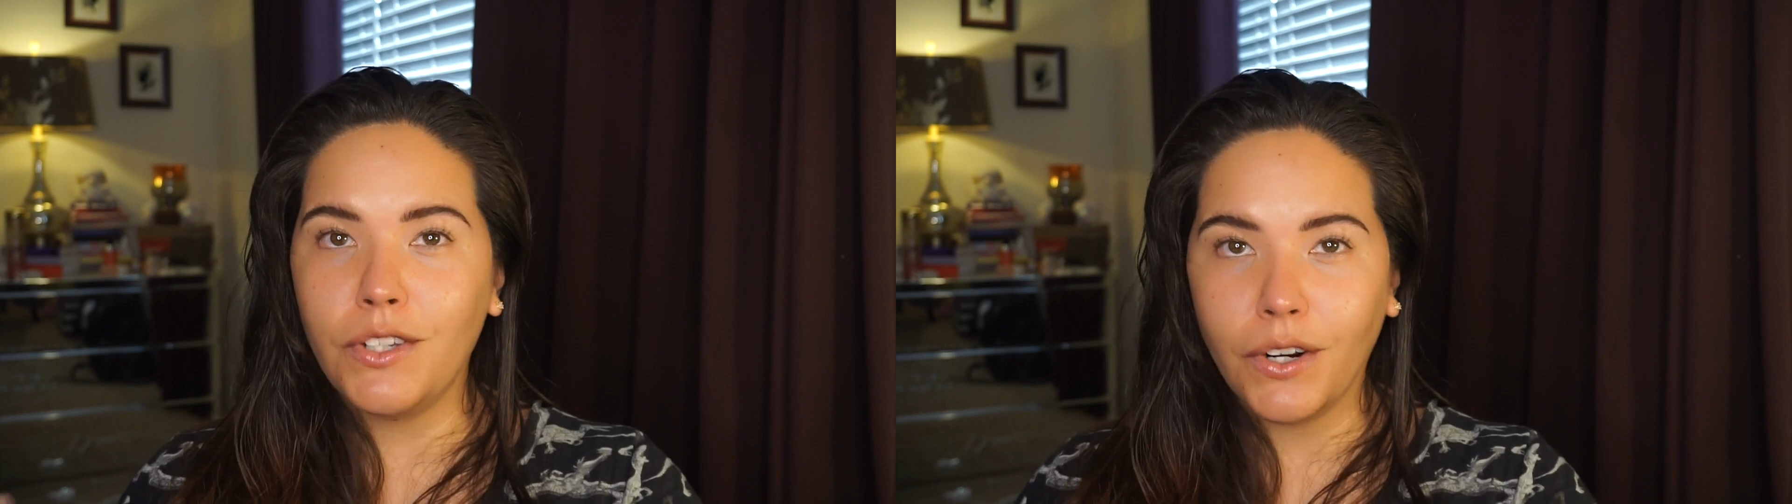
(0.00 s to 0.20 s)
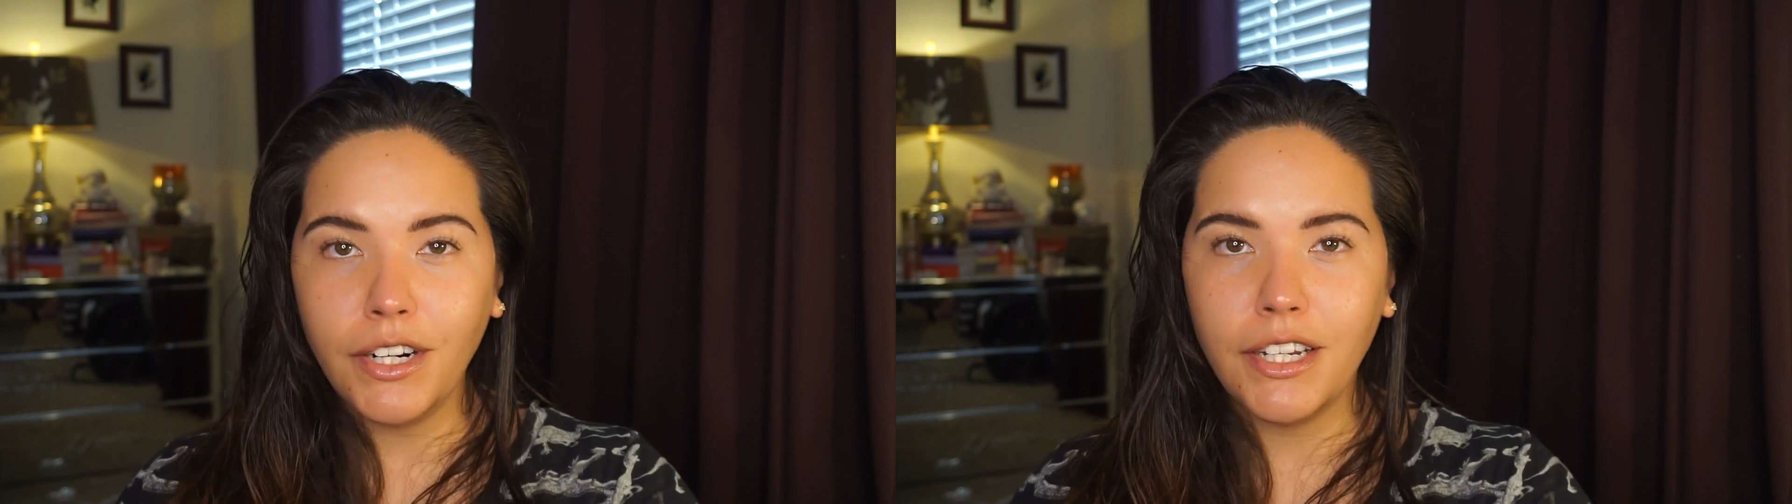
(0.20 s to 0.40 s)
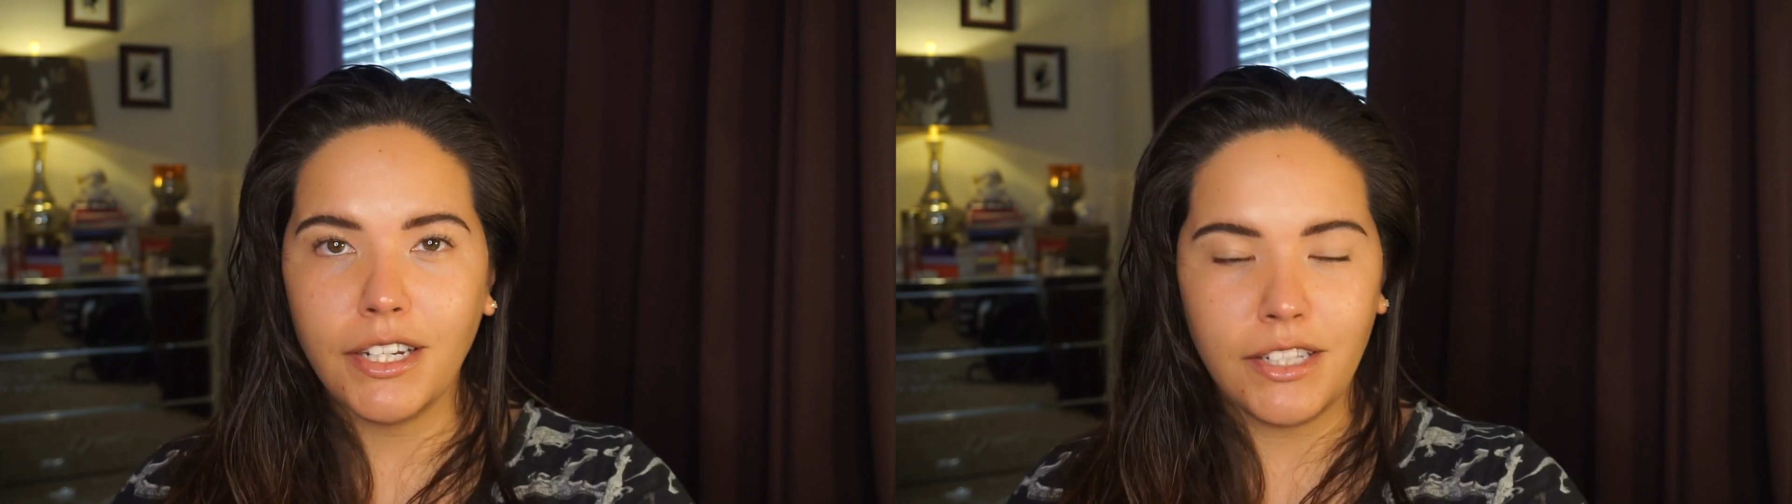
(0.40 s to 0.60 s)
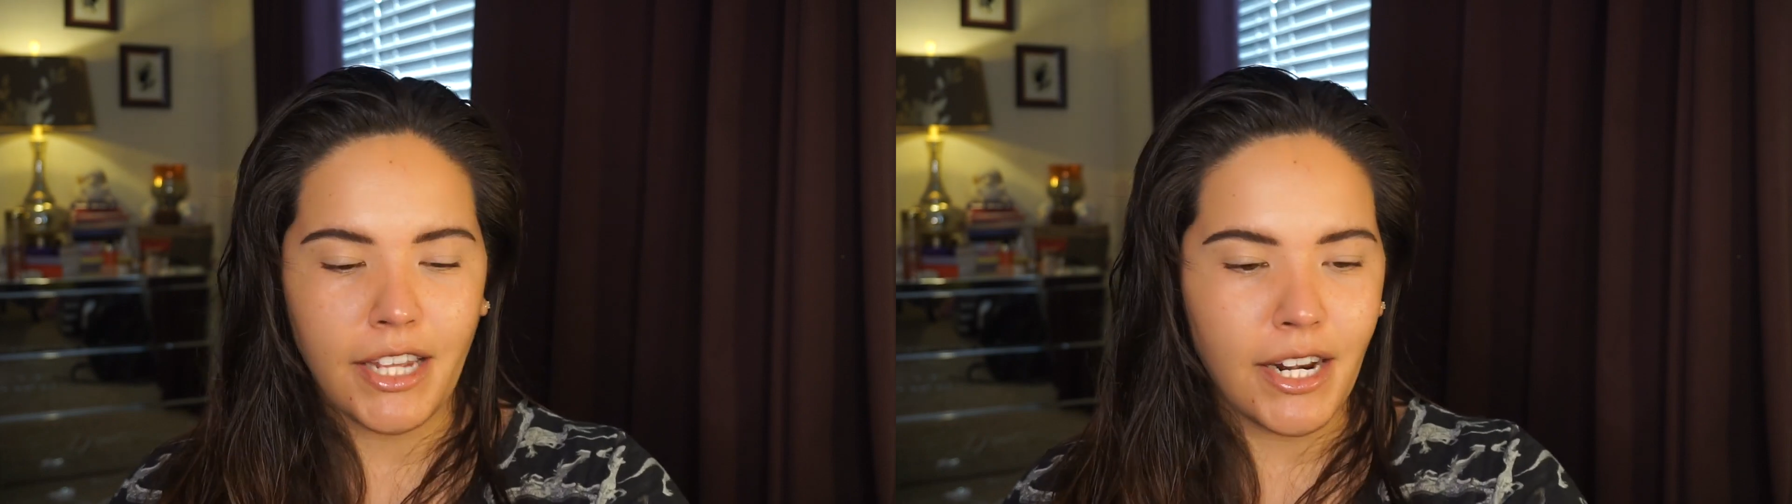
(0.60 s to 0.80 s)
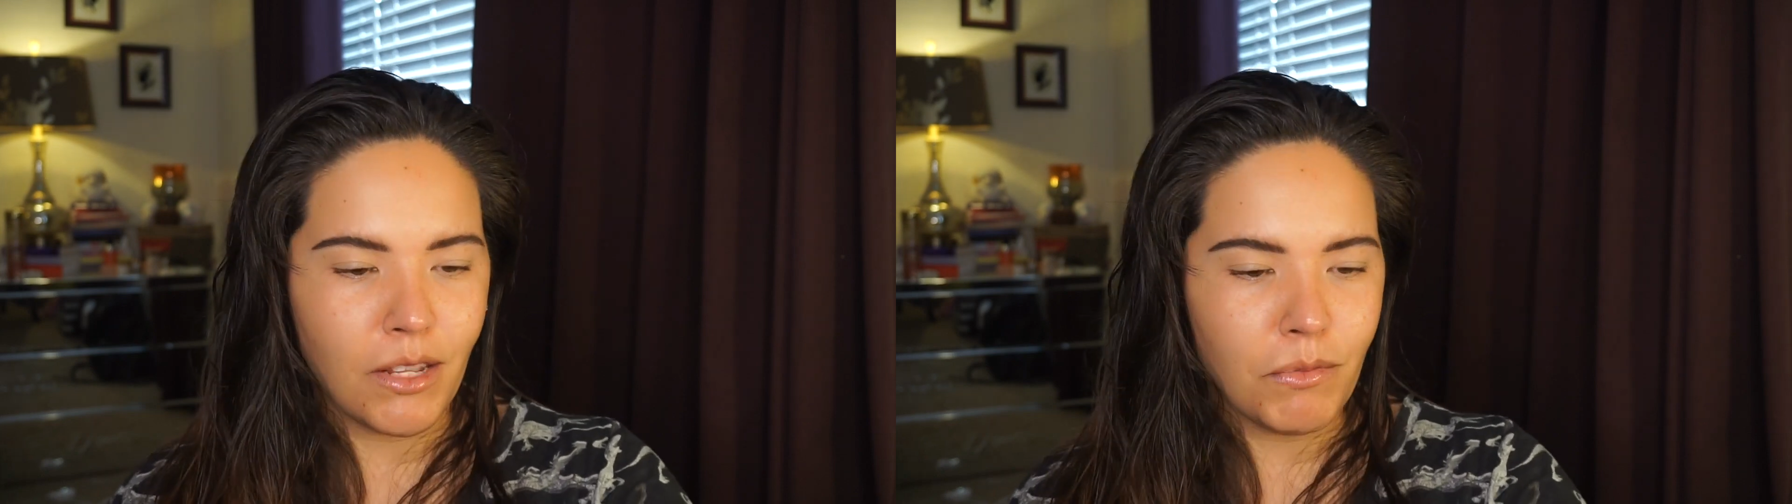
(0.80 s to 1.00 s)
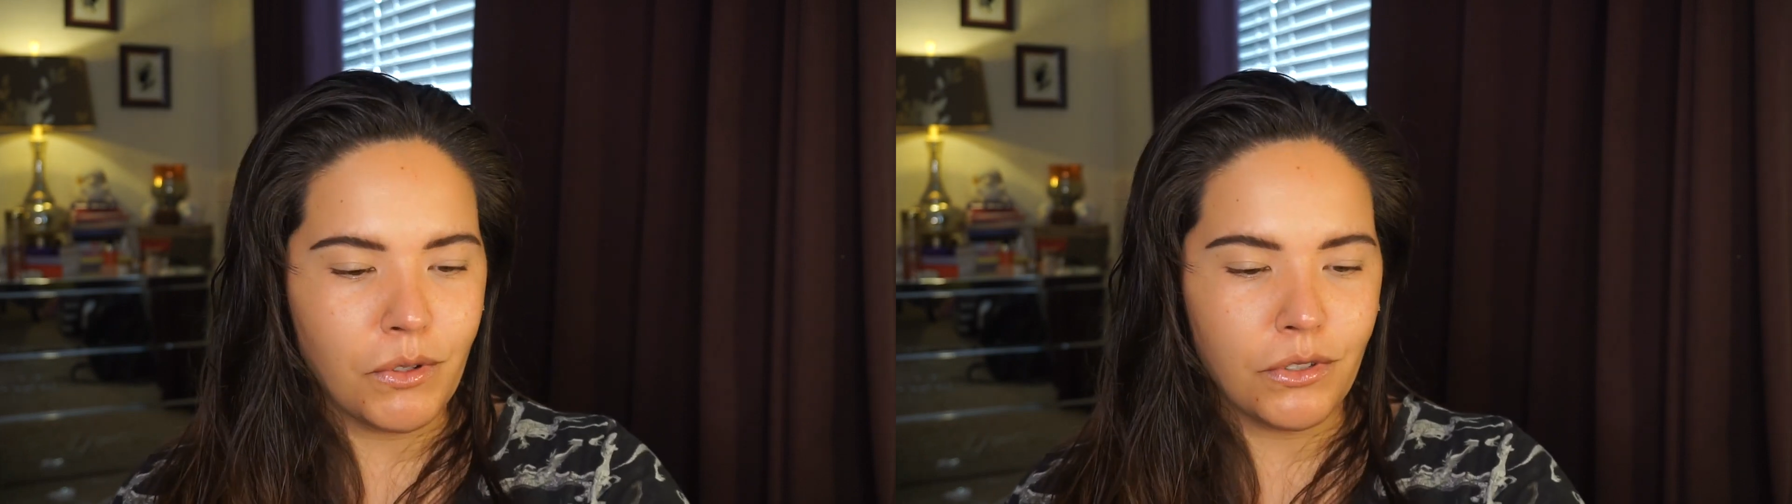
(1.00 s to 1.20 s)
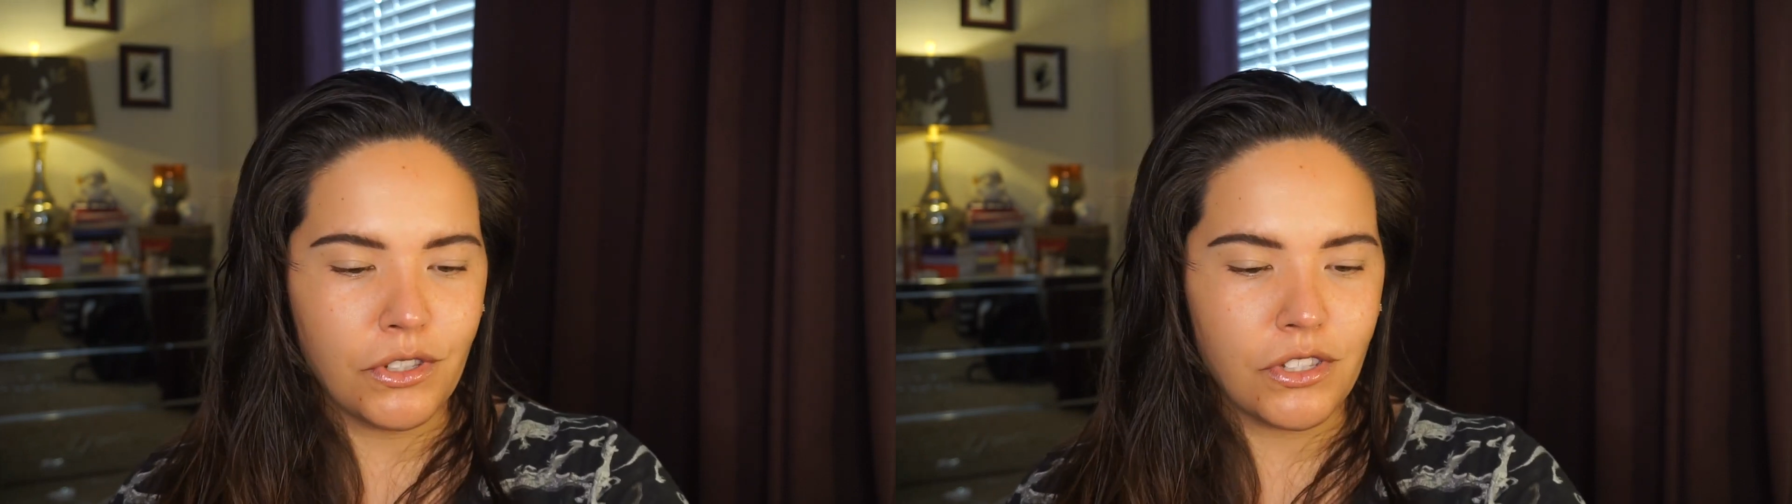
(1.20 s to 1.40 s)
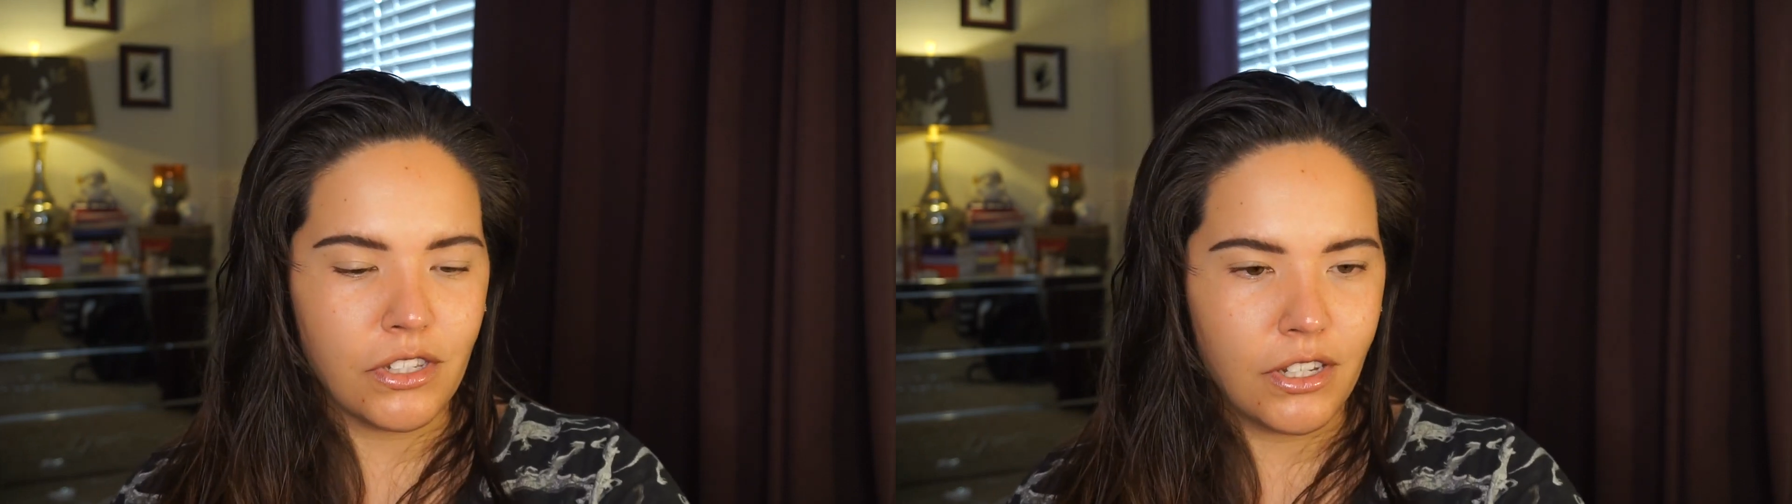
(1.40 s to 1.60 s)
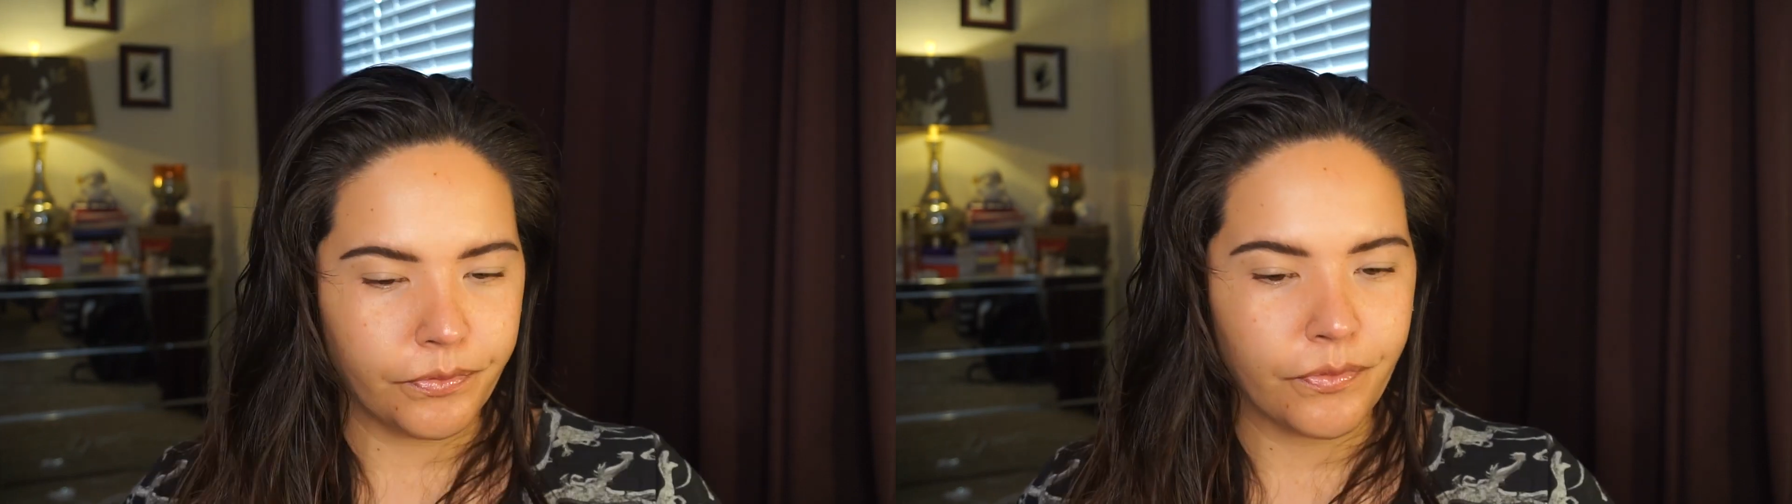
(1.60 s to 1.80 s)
dark tanning mousse.